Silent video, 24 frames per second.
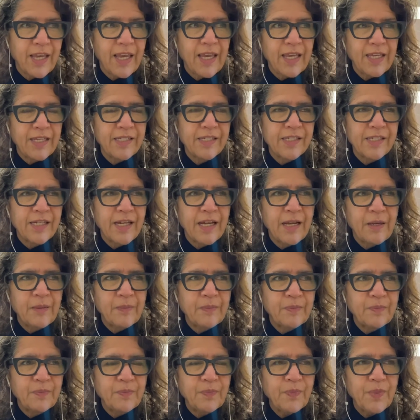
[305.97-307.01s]
And
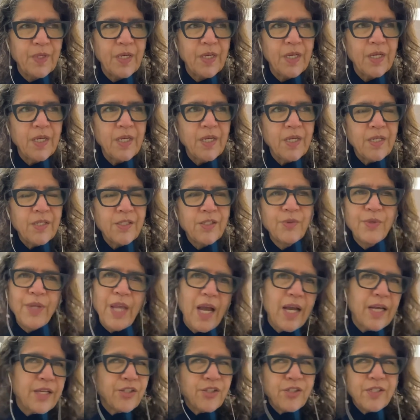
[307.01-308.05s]
so
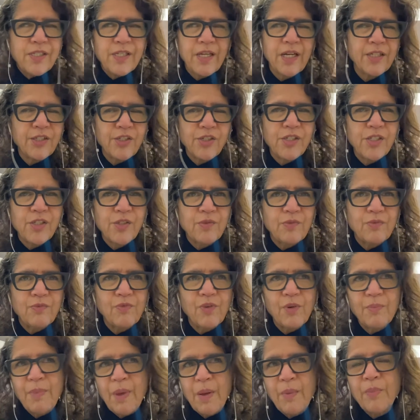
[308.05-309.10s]
yeah, I just
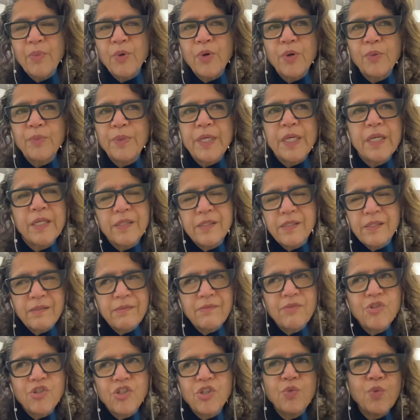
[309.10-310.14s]
remember, because
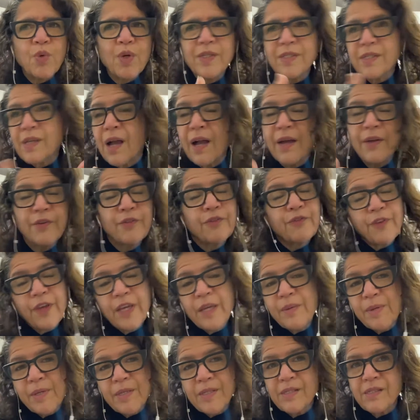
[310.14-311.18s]
she was kind of
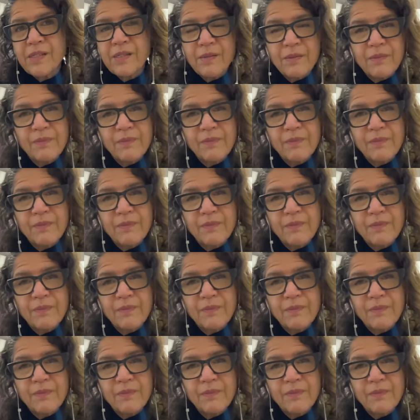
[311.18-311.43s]
famous